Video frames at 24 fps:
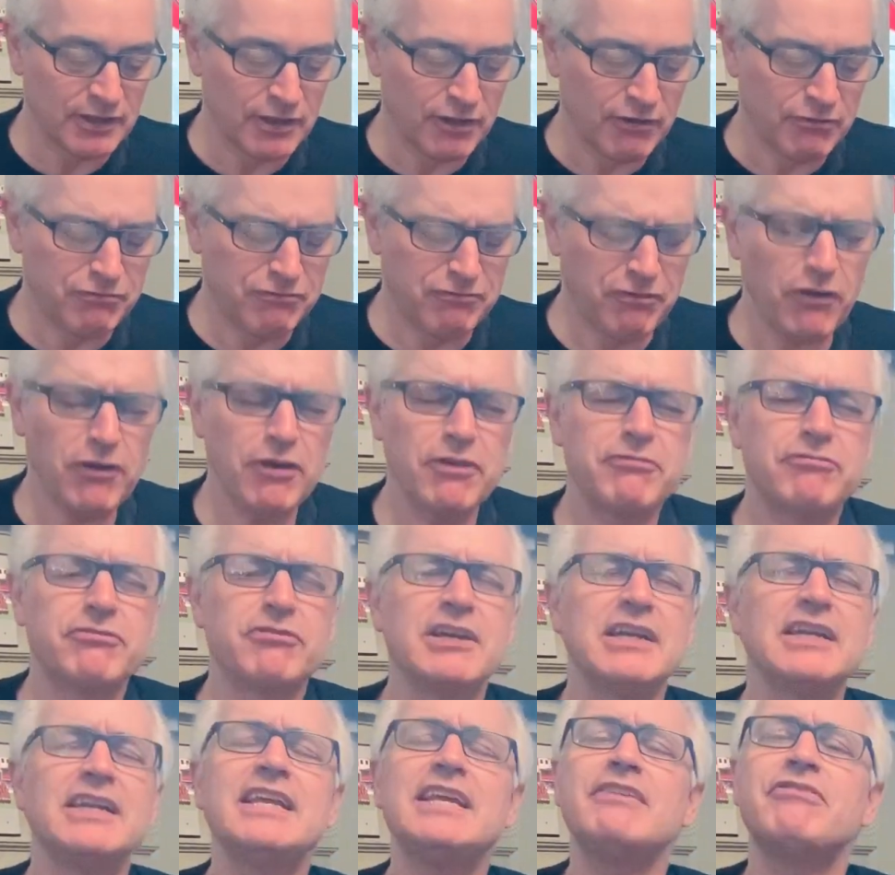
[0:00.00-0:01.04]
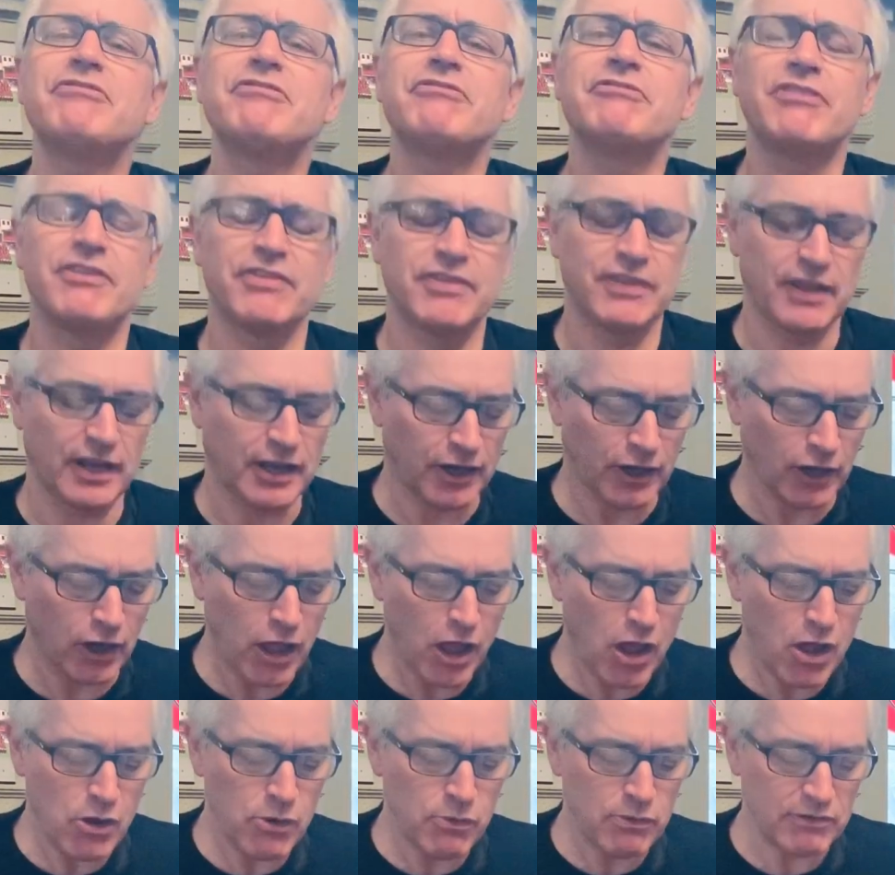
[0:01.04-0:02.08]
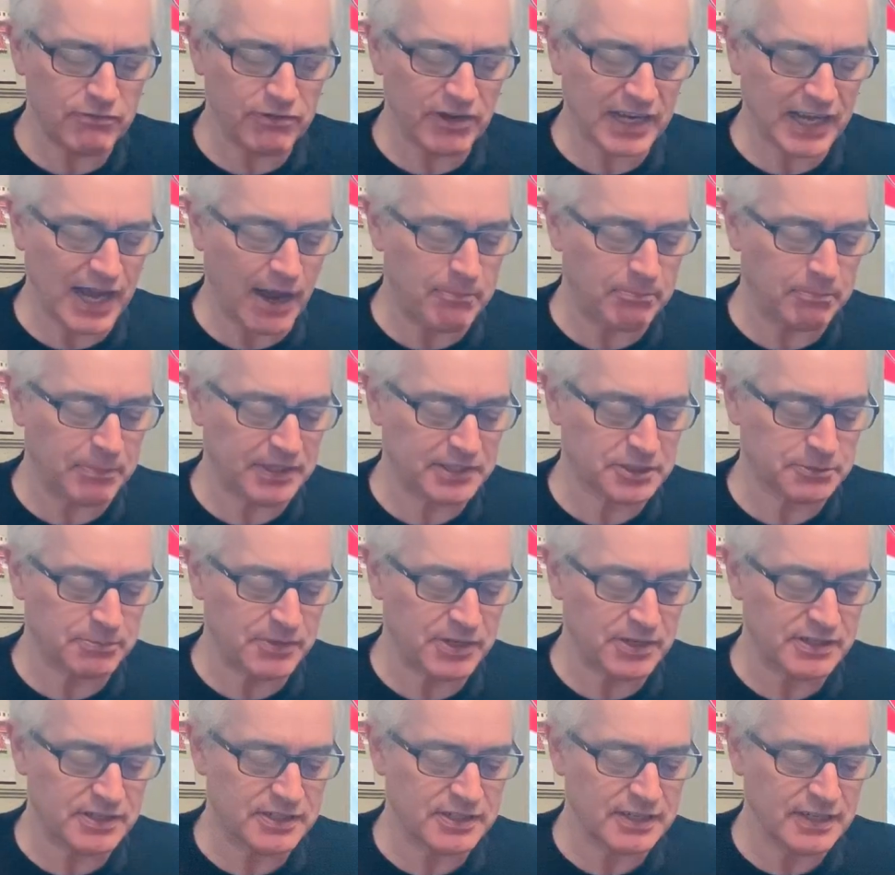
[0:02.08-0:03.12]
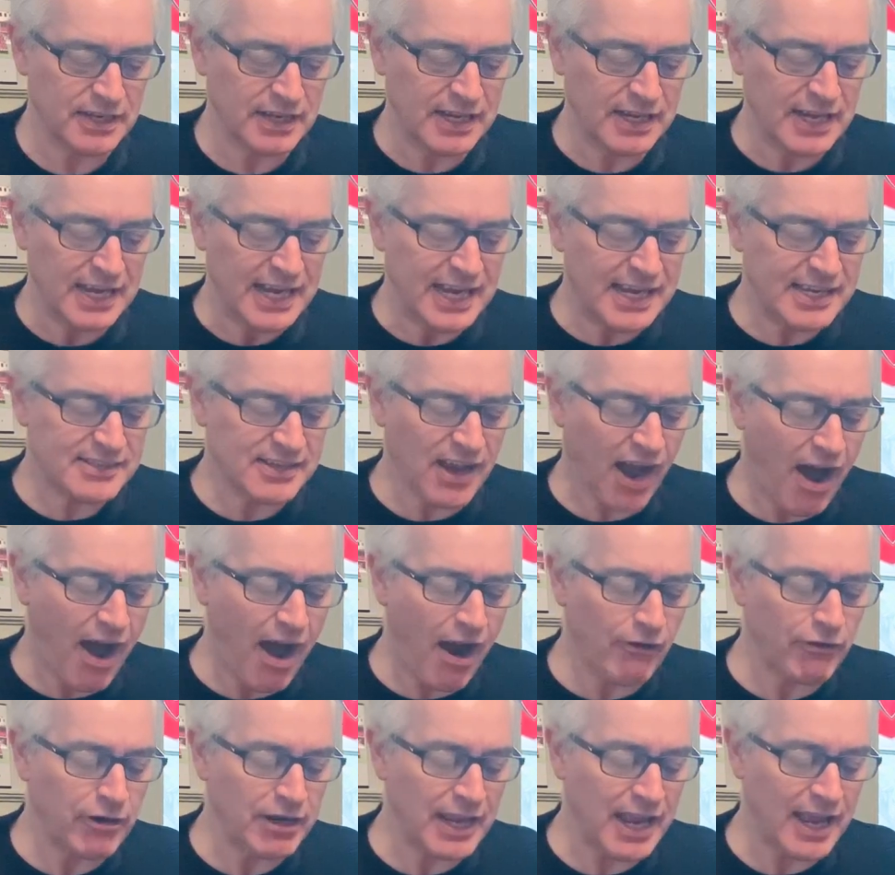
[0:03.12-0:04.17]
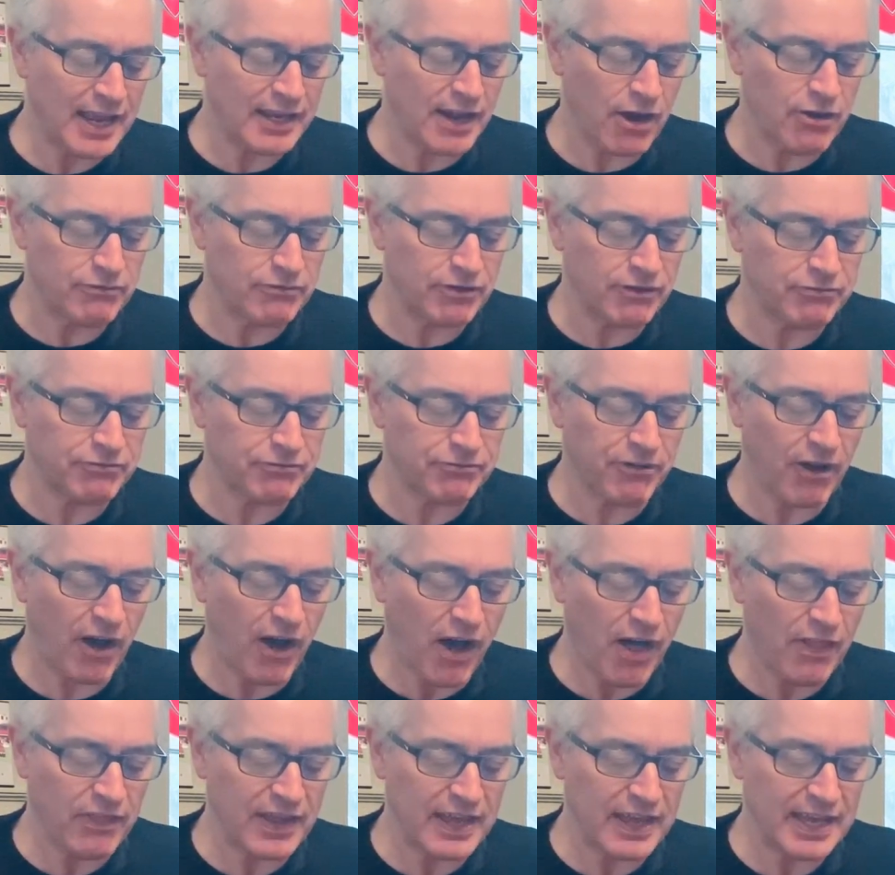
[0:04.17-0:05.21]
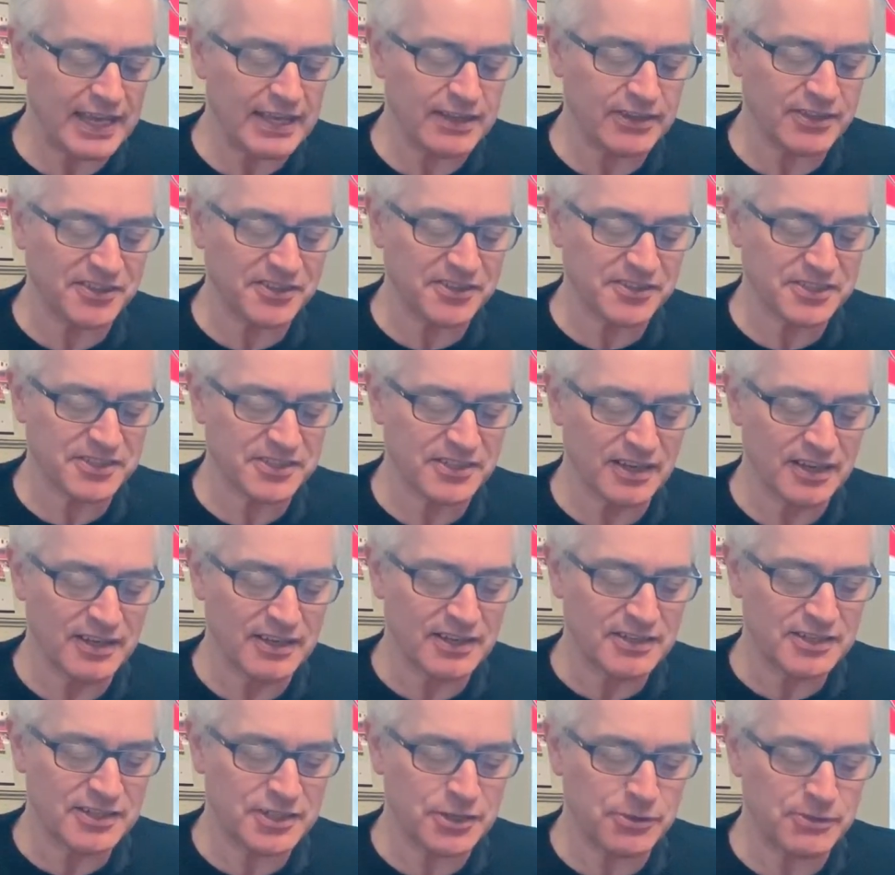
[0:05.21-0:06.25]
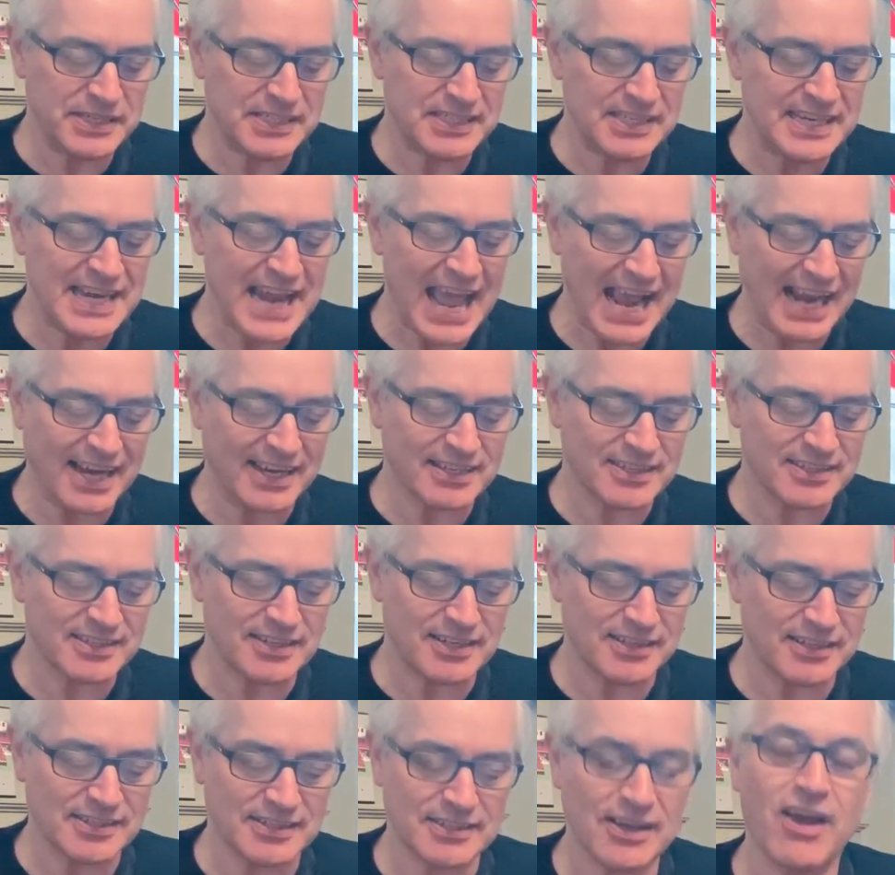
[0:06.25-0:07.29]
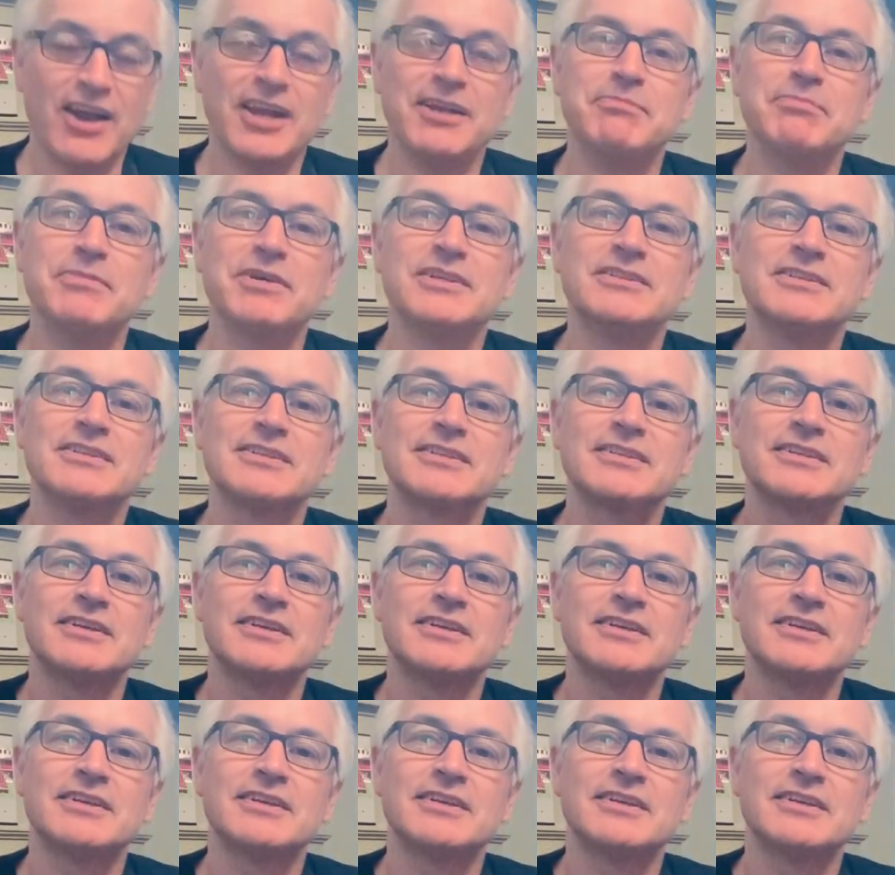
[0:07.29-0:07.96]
full of relief and the glow of accomplishment, is hurrying over farther hills to his next assignment,